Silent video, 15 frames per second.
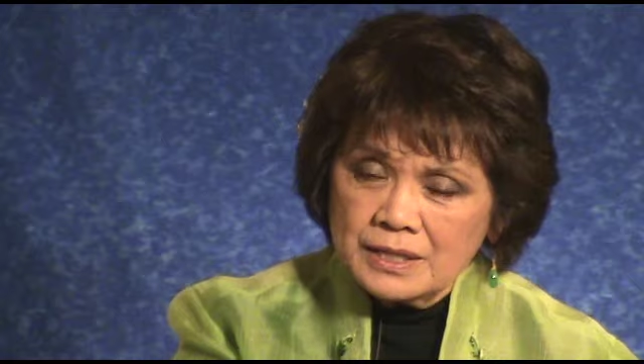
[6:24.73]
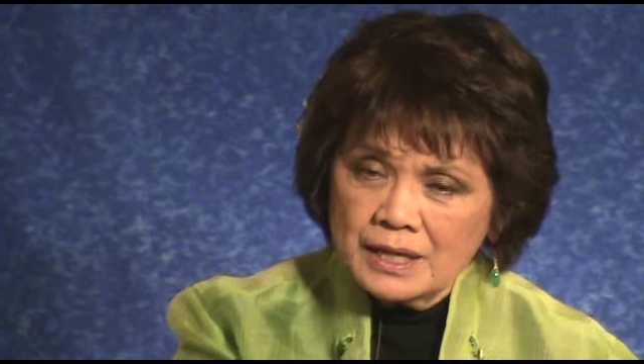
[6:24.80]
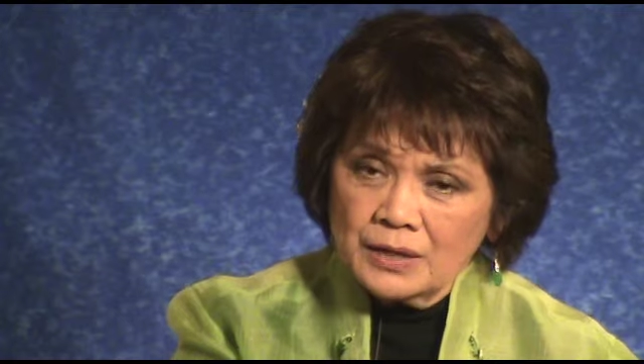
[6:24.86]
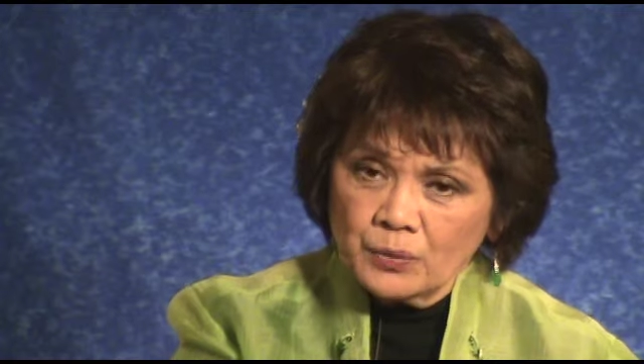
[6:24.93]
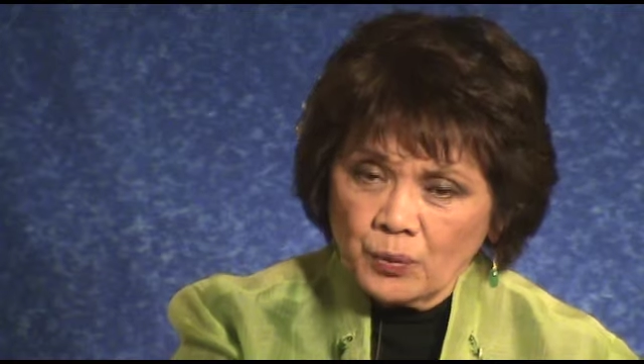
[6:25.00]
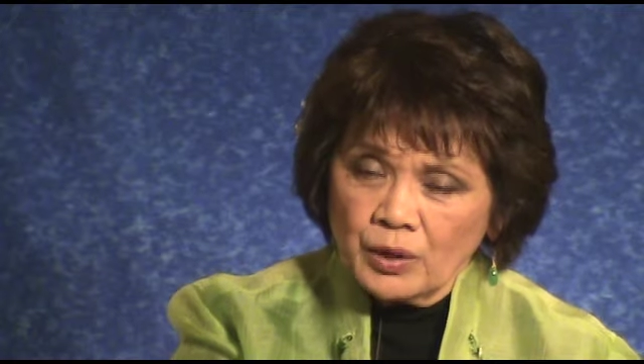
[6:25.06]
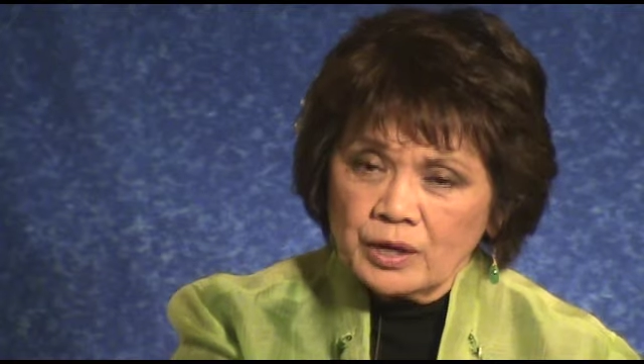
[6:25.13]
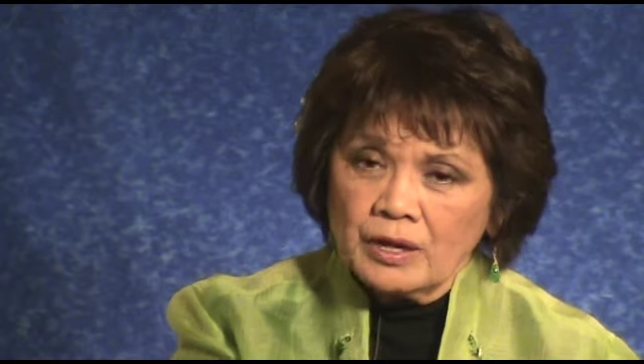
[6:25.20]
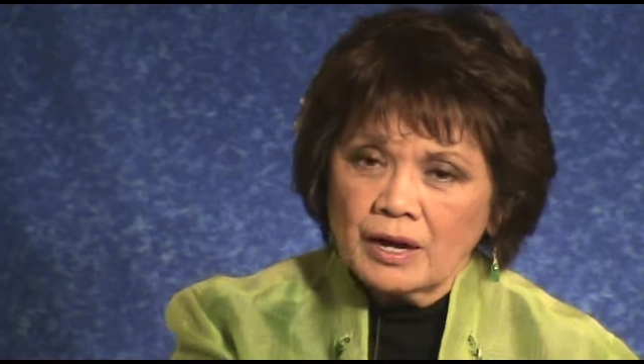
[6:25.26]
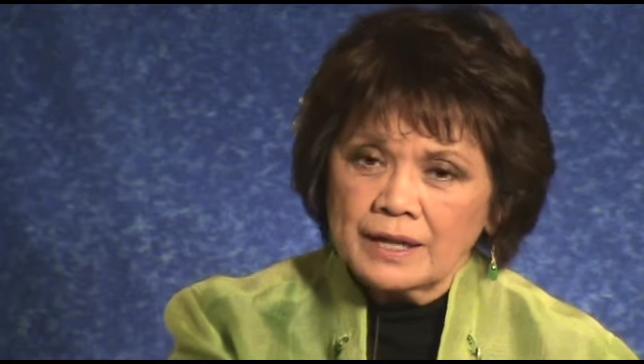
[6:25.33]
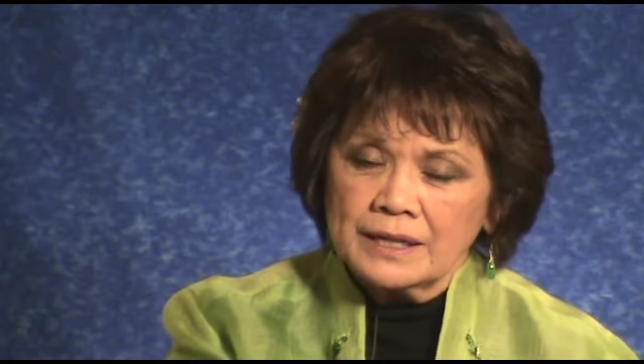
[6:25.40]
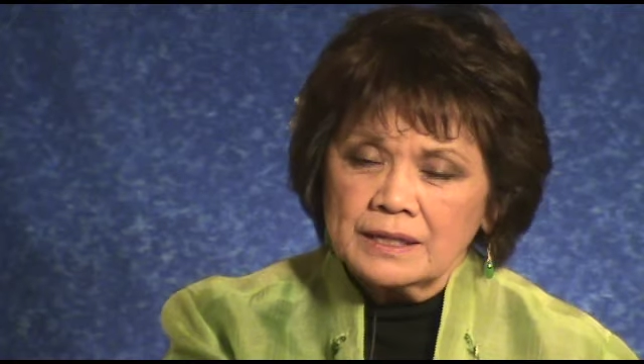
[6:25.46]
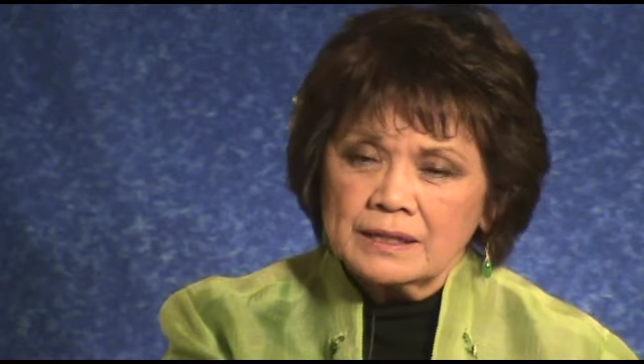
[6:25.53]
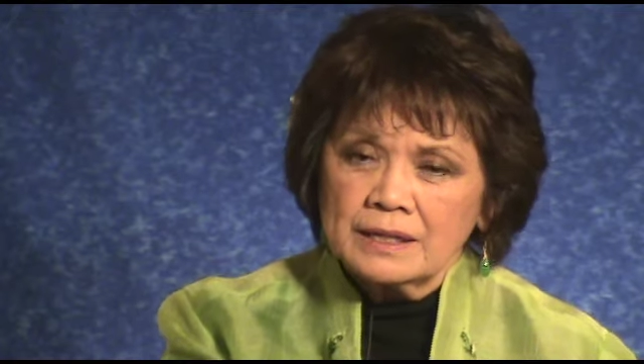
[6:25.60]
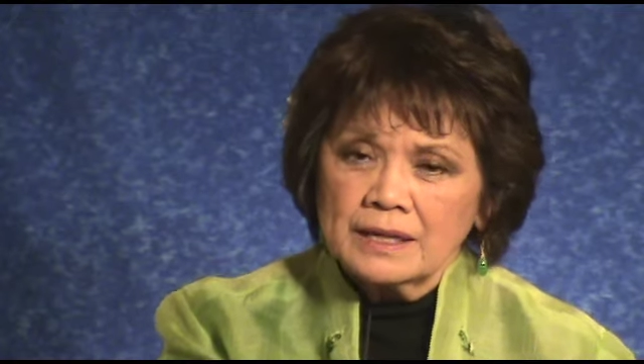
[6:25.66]
and work
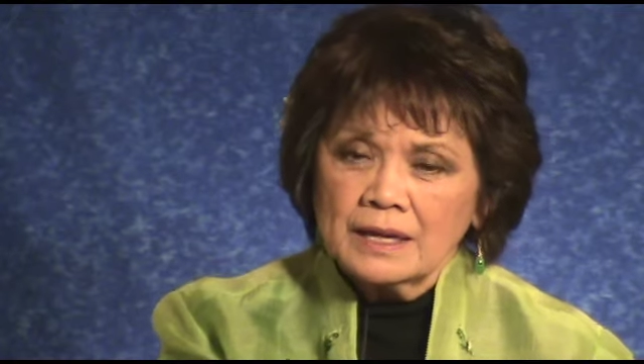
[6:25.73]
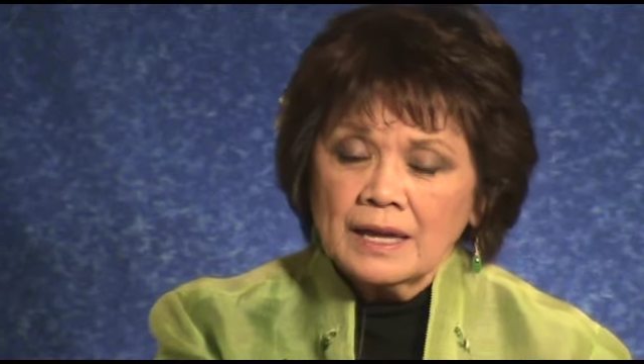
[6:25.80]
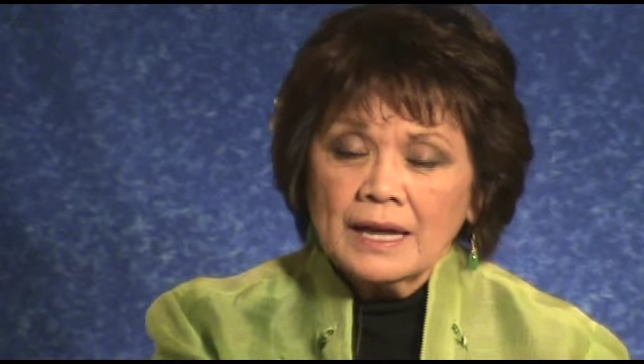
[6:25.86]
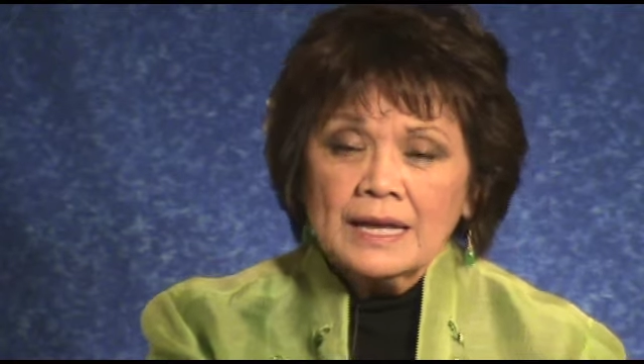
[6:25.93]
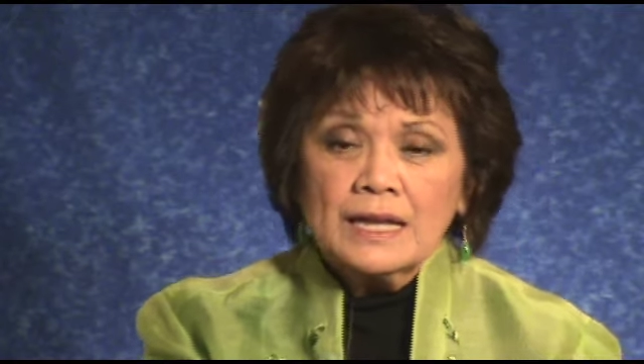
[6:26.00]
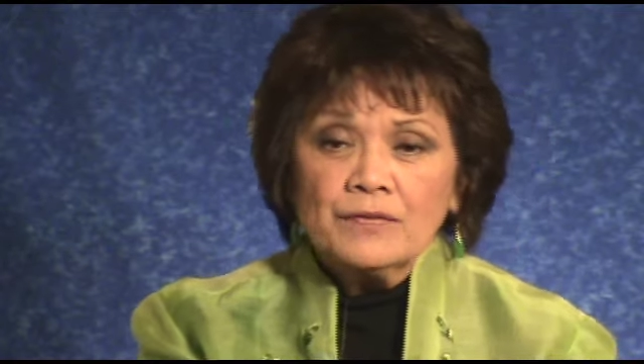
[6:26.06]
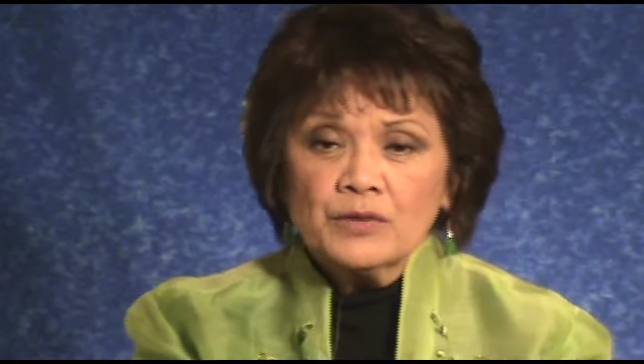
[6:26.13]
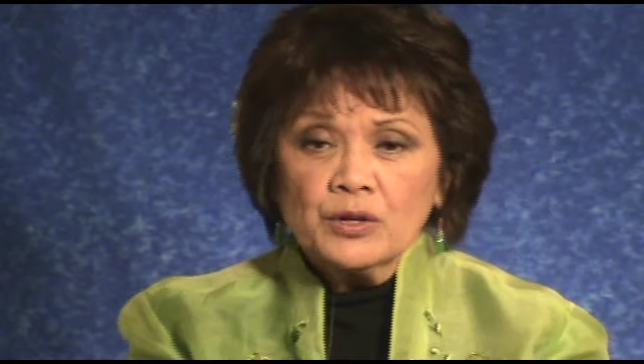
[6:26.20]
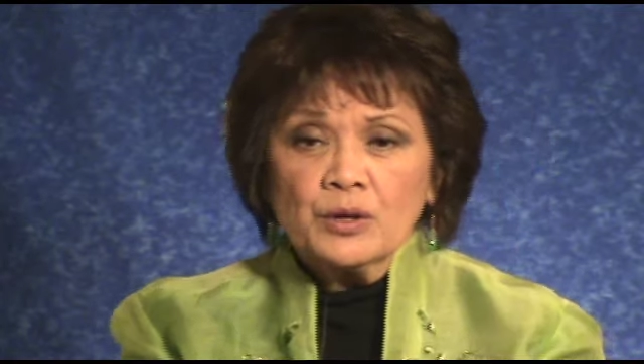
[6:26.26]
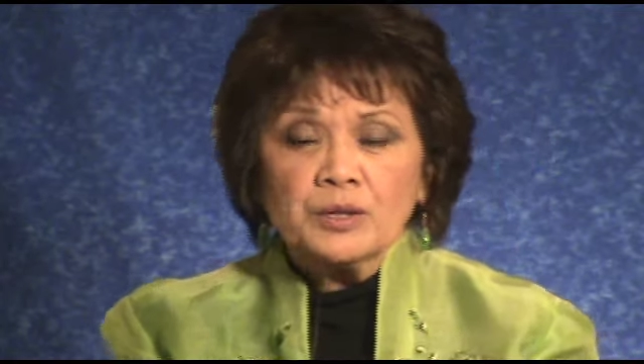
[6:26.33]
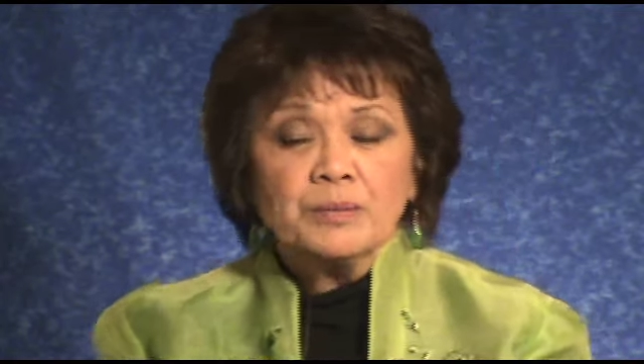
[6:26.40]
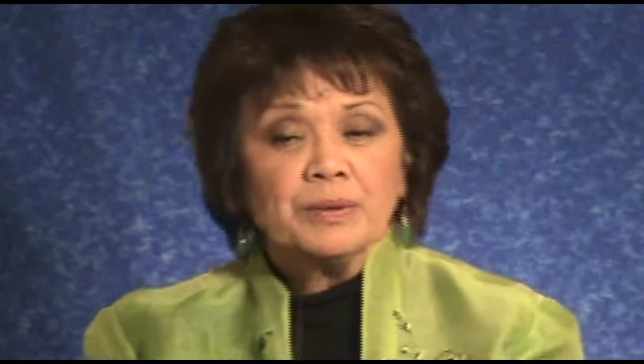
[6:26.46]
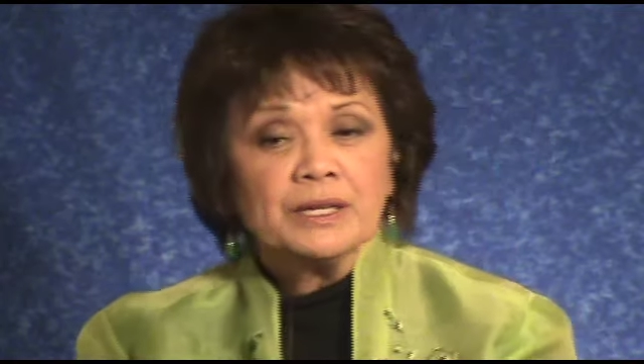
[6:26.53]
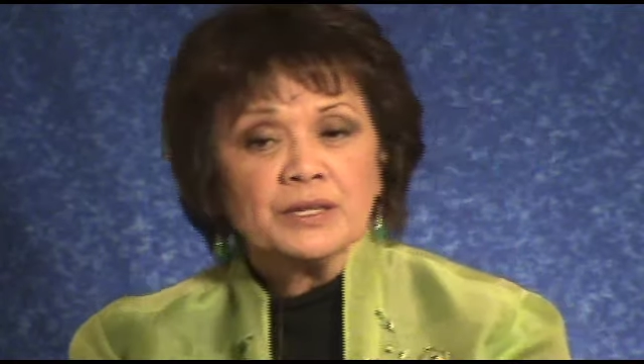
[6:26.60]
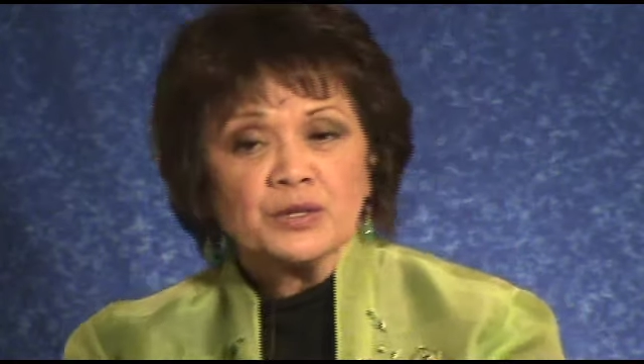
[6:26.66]
on it. If you're going
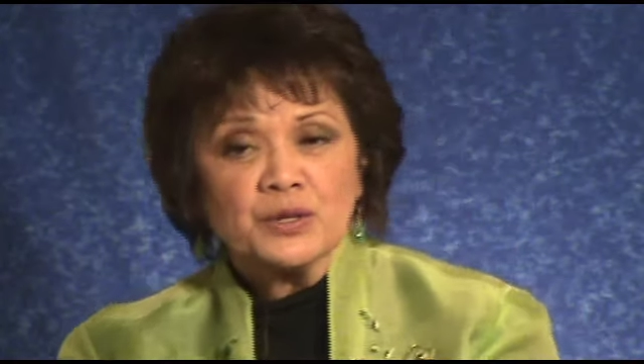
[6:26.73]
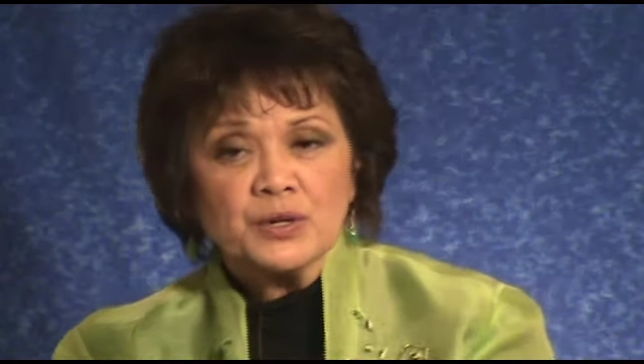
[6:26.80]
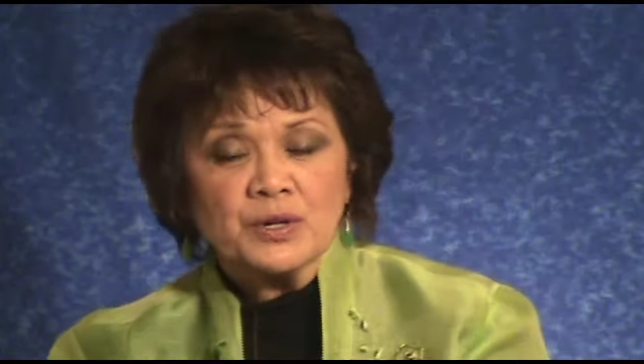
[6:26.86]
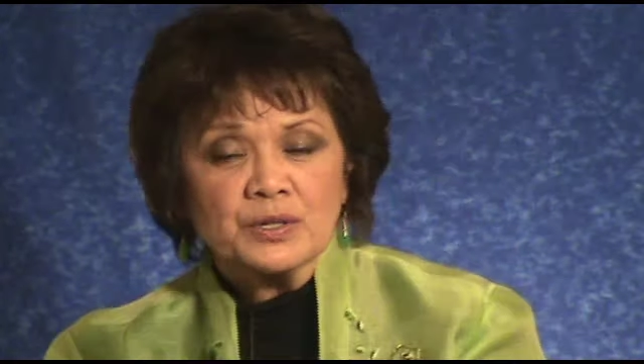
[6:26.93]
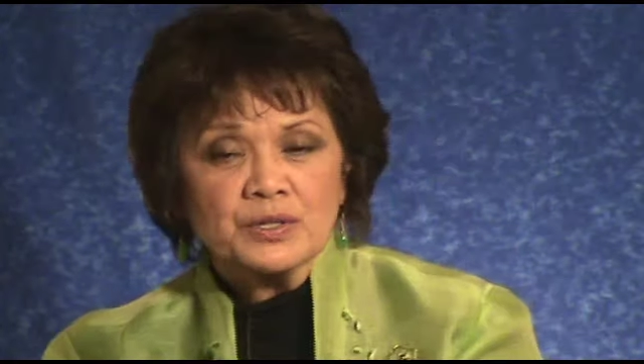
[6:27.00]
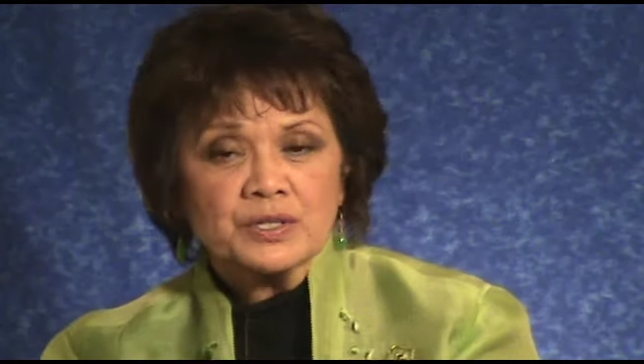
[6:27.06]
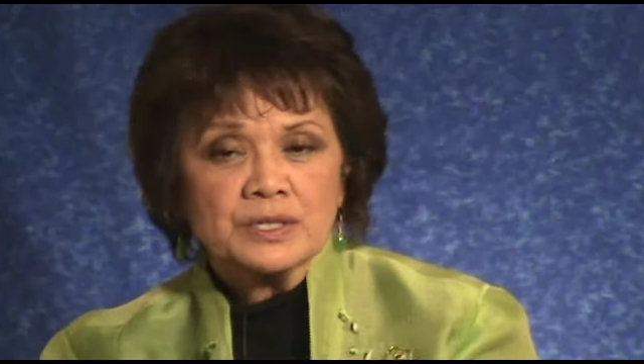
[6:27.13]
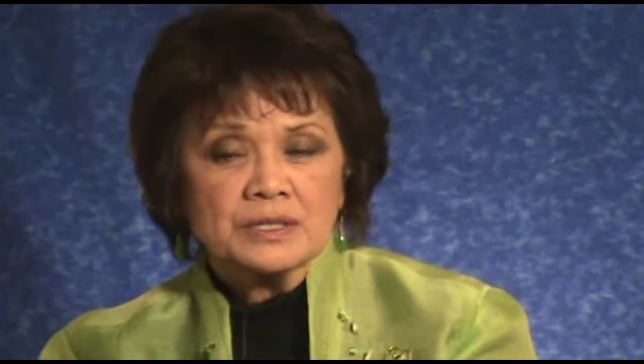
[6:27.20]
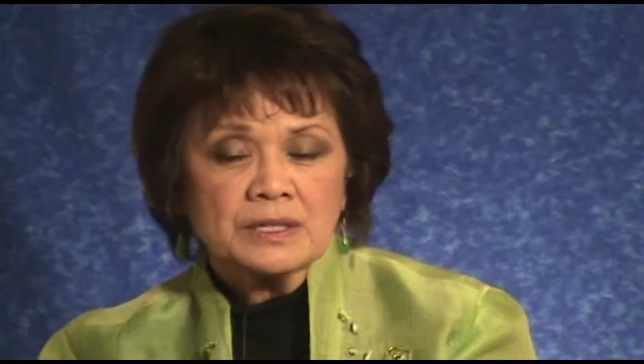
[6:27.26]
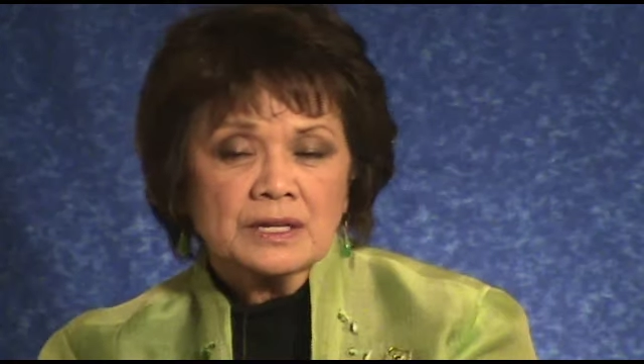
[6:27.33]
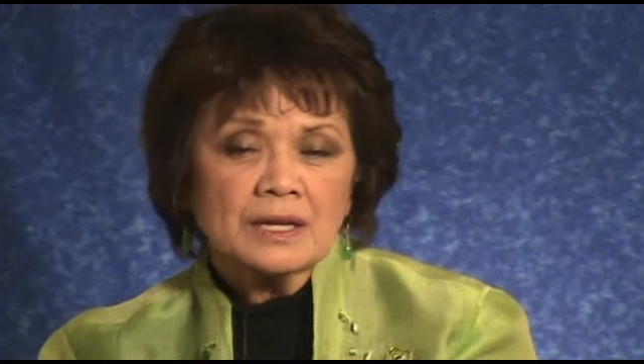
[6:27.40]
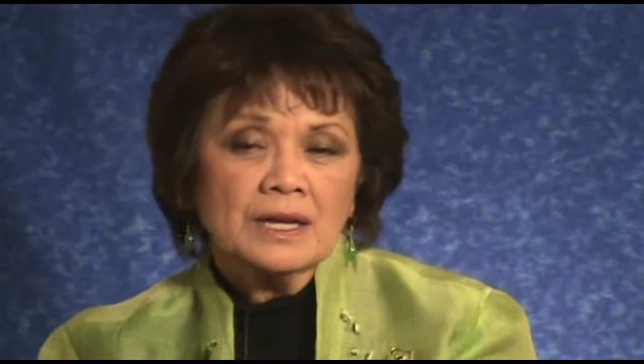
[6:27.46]
to be a nurse,